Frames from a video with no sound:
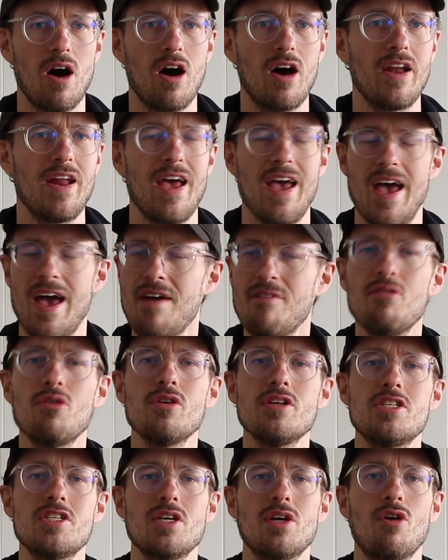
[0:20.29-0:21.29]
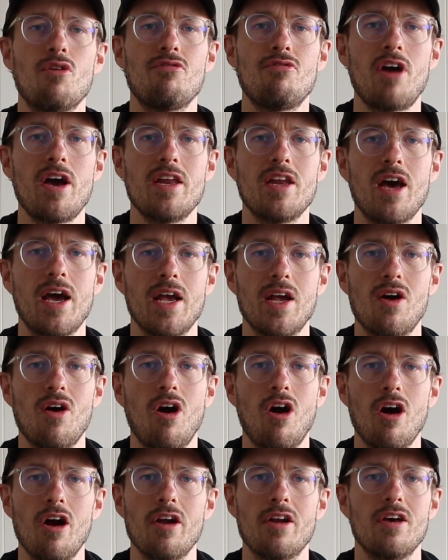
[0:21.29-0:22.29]
on every single fight night
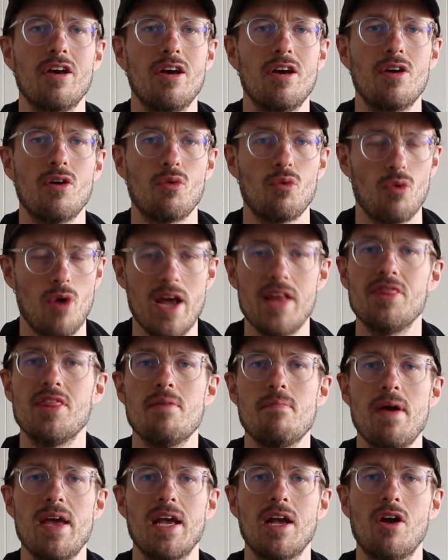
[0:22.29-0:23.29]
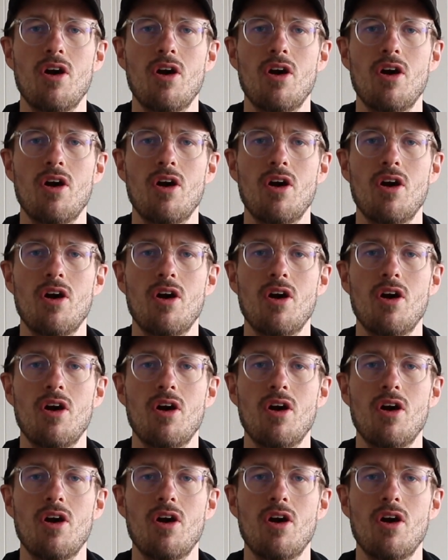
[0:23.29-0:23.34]
card, right in the main